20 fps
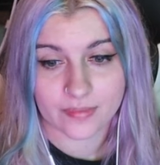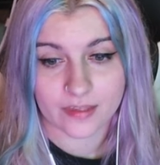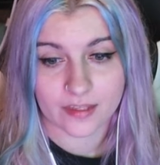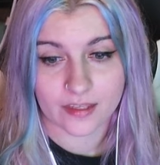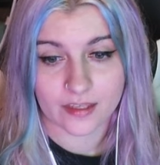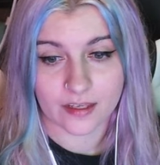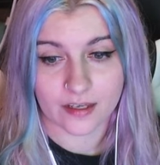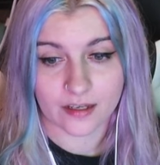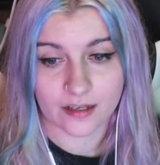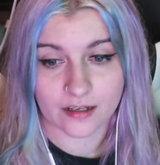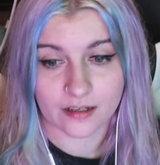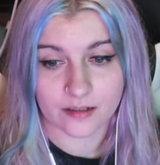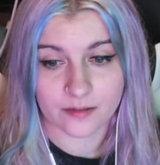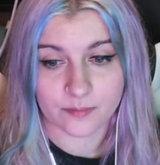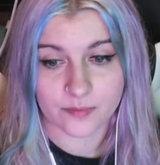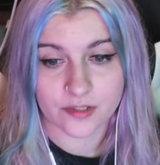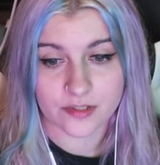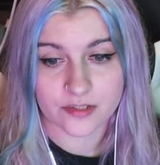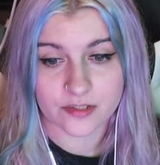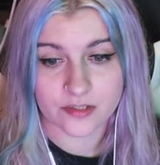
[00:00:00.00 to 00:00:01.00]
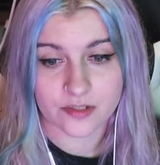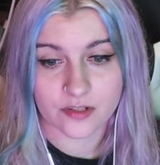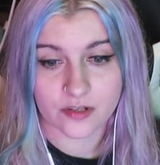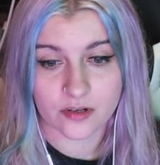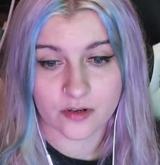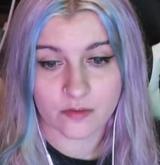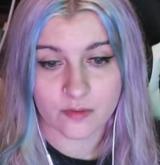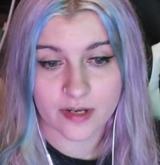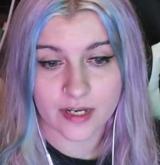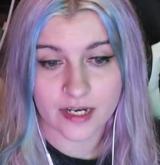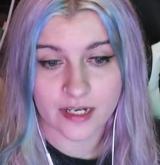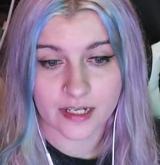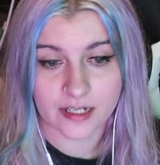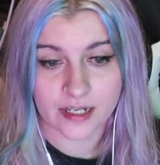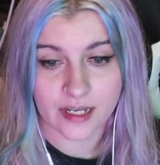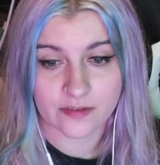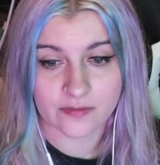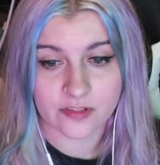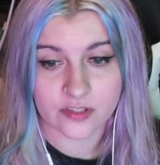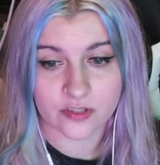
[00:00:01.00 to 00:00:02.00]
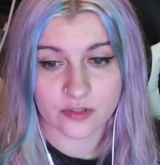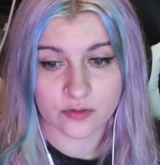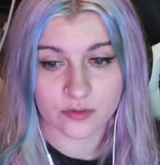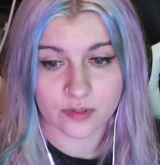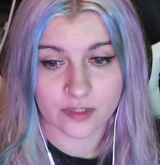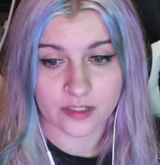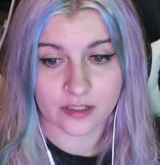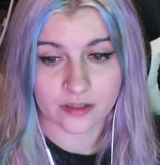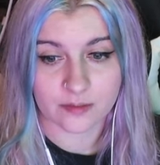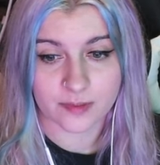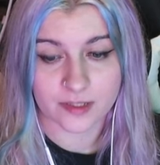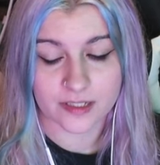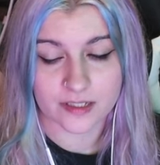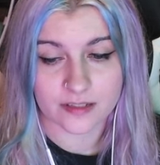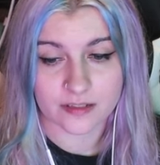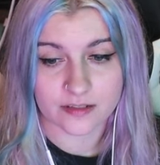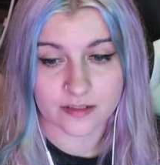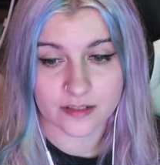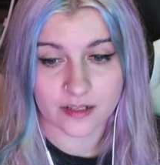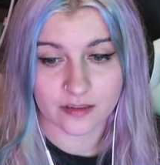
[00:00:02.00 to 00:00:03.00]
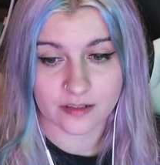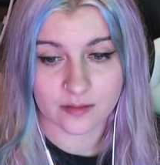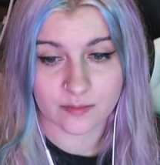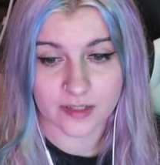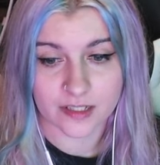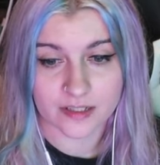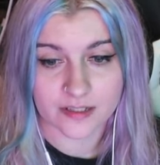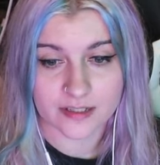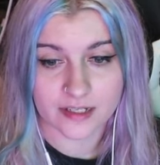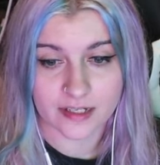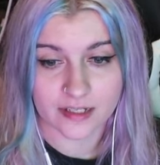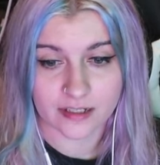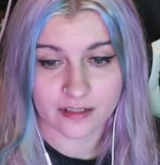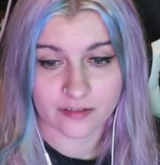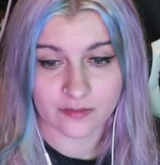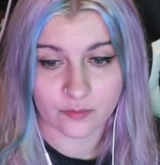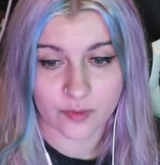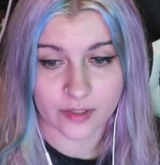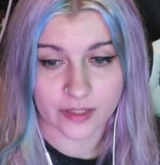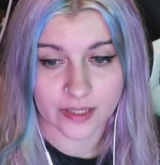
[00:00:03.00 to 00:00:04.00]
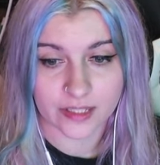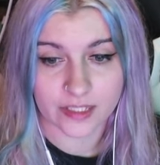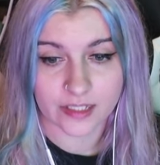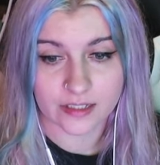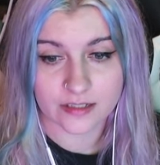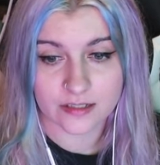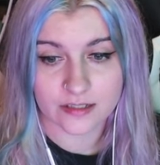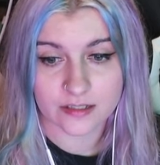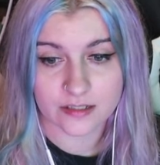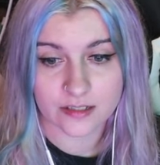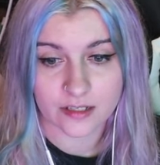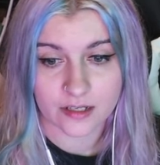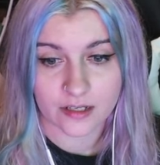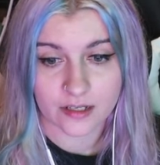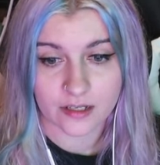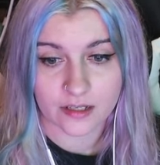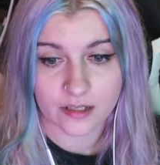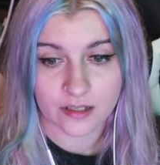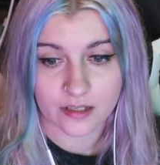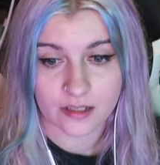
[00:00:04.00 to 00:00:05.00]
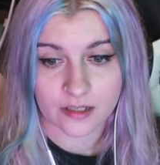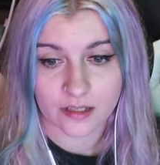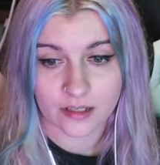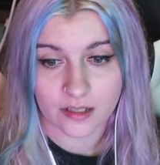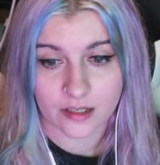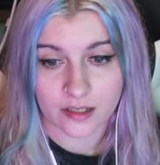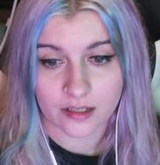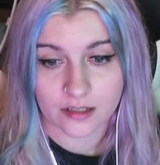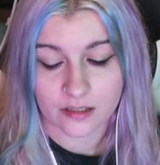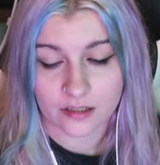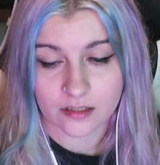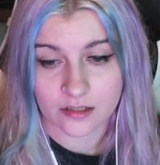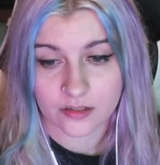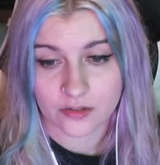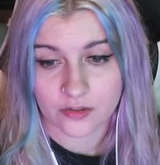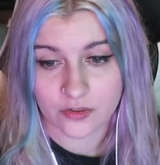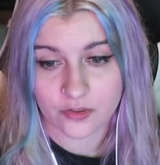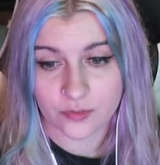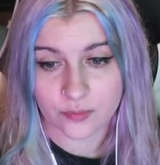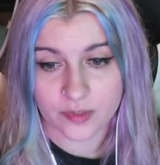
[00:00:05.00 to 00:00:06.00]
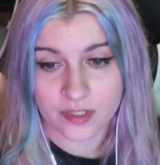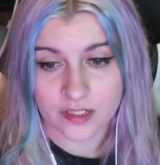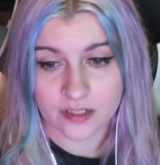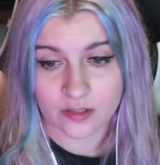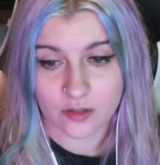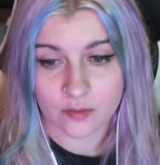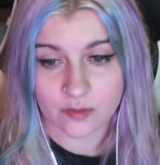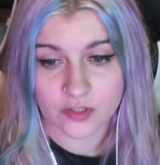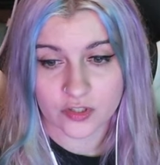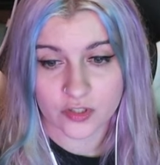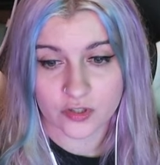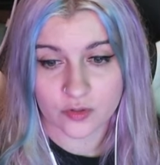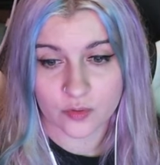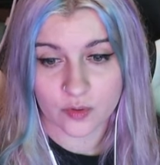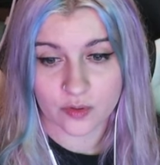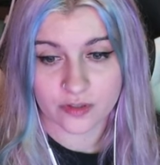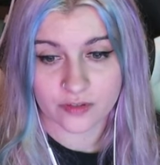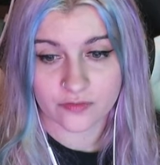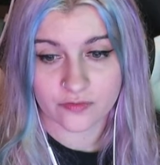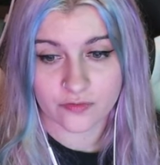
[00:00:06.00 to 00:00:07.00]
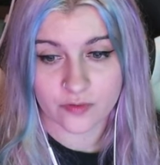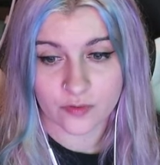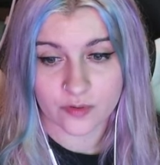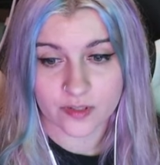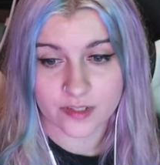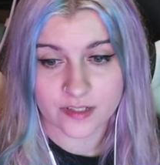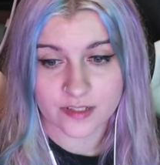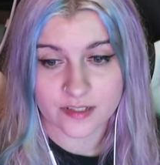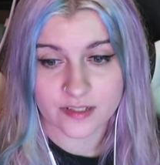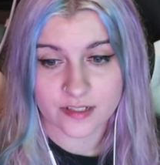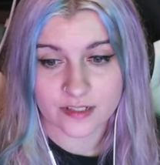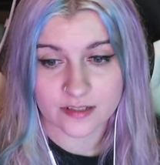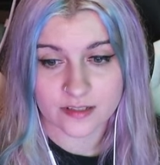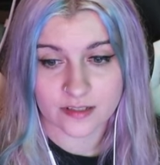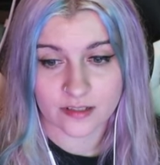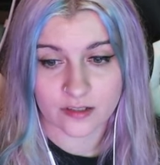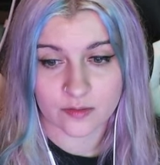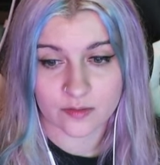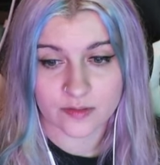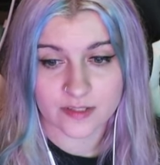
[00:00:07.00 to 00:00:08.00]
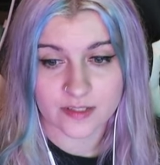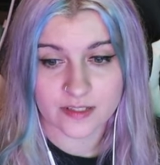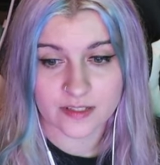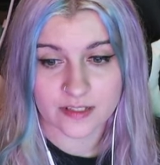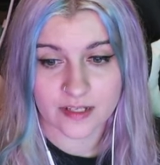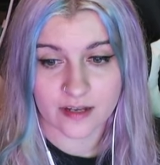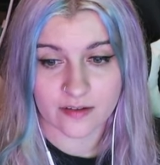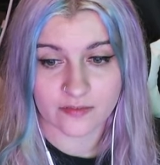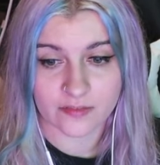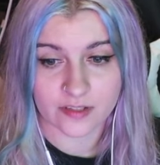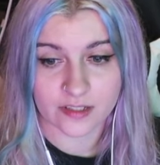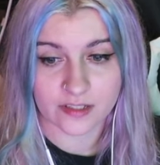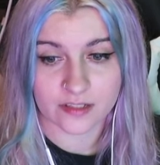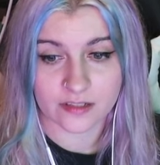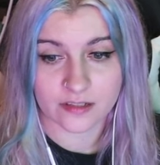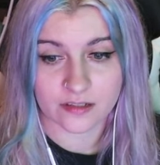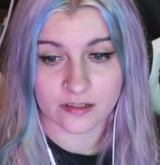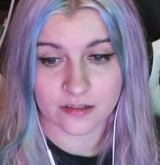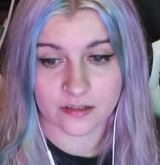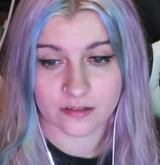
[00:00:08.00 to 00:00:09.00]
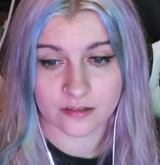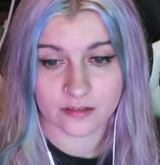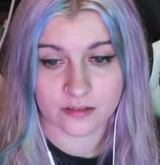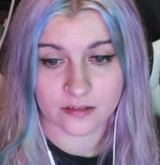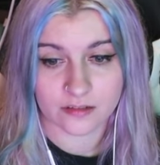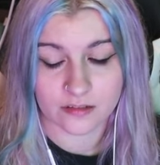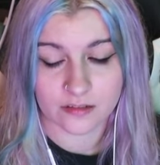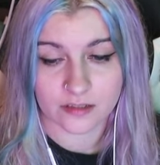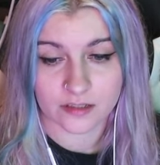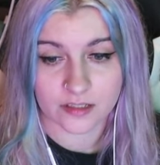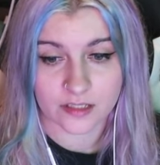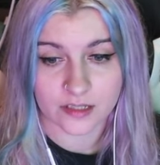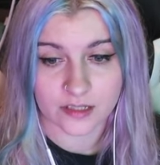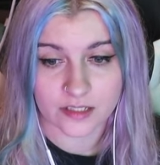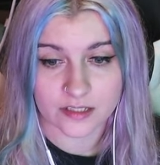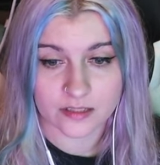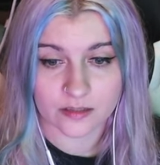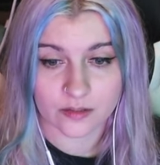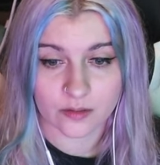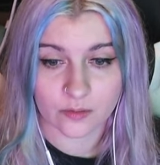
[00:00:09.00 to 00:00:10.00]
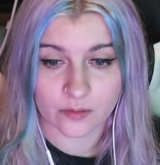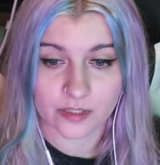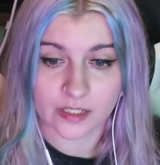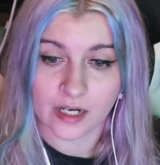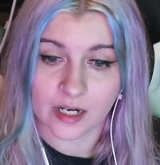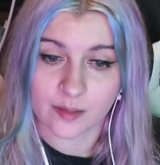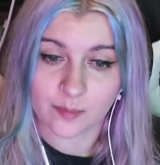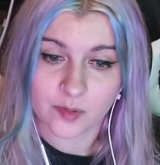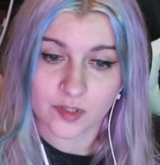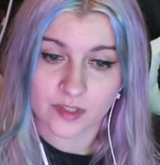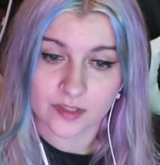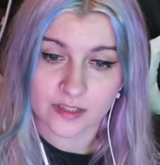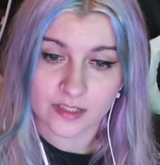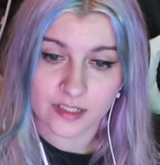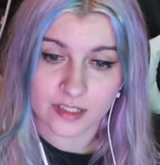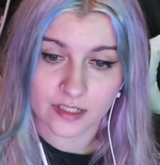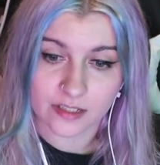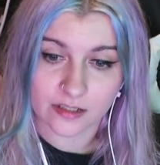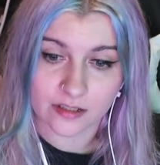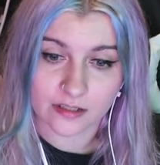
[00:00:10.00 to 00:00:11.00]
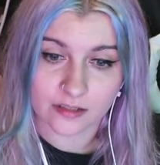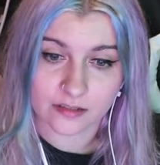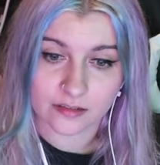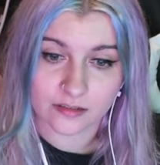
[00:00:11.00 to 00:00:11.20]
There's no way I can have a 2 here because there's nothing to be consecutive with it. 3 could go a 2 or 4. 6 could go a 7. These are the only options here.